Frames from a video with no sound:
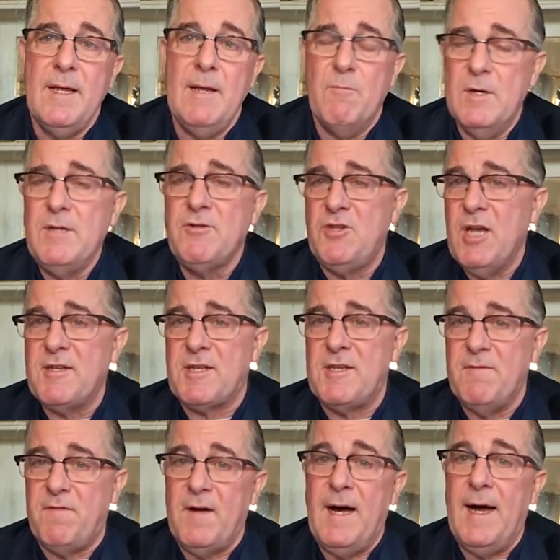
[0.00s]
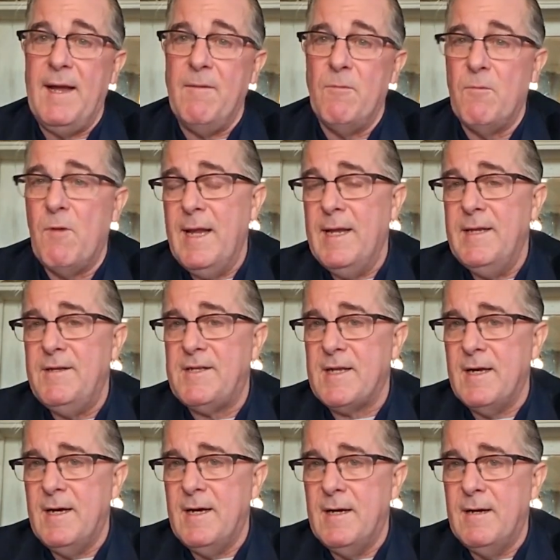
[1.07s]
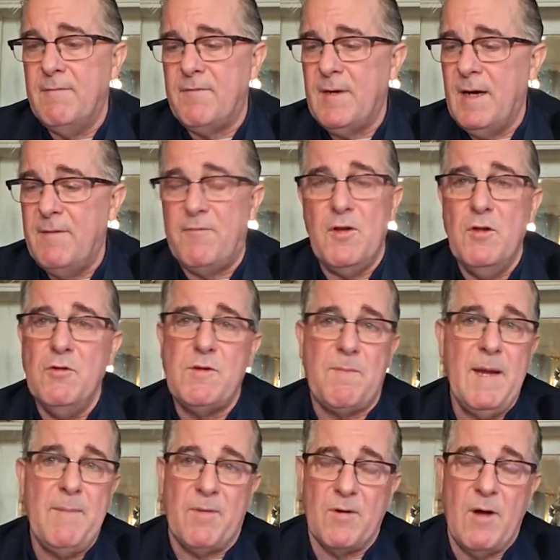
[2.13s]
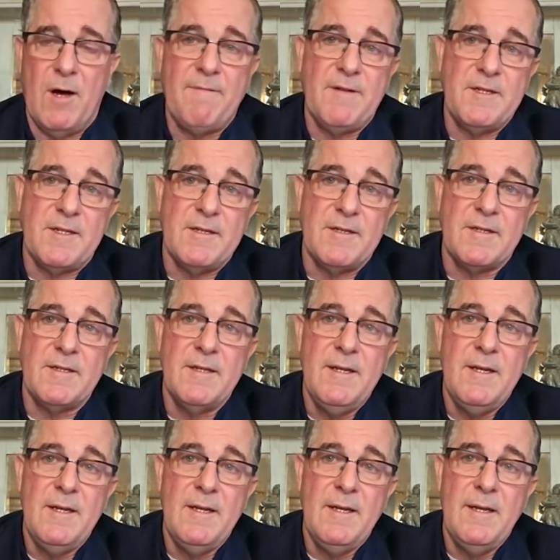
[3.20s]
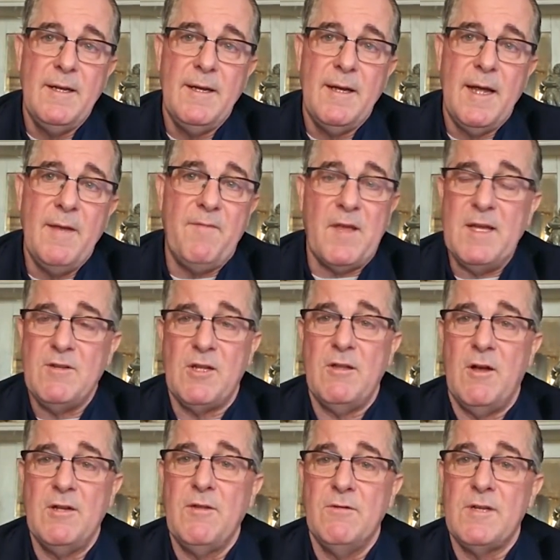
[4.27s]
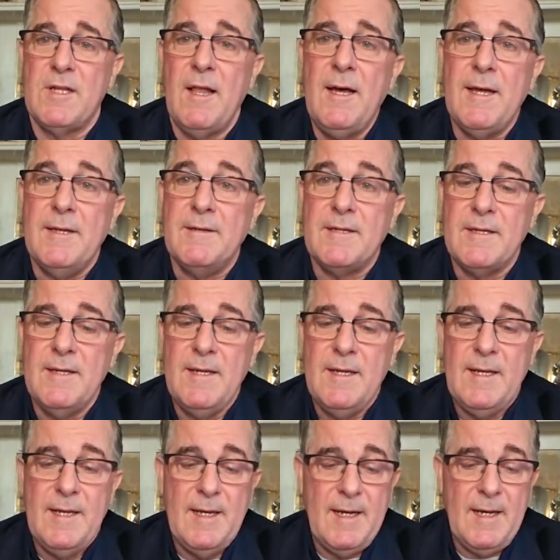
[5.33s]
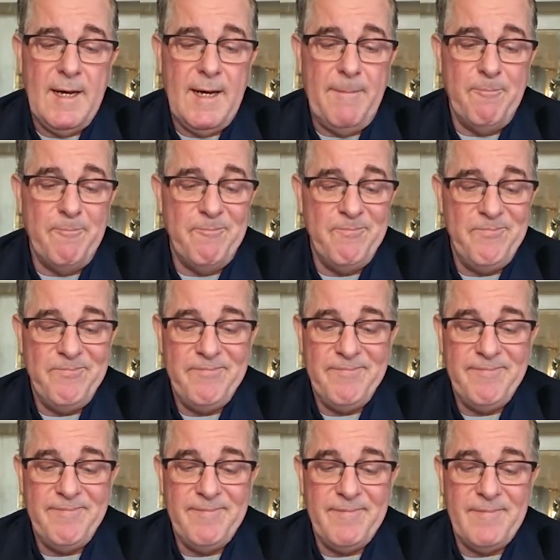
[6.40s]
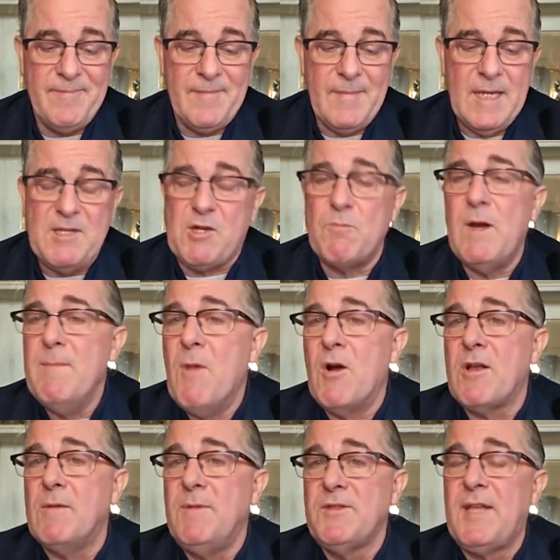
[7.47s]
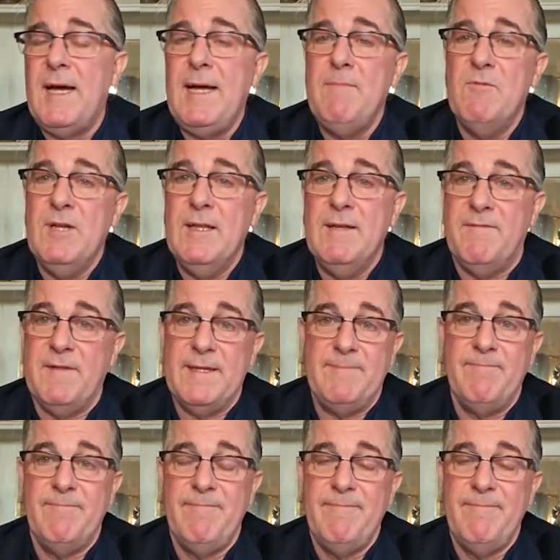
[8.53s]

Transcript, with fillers: it will justify raids of, of newspaper offices and things along those lines. Um, it's a remarkable time we live in.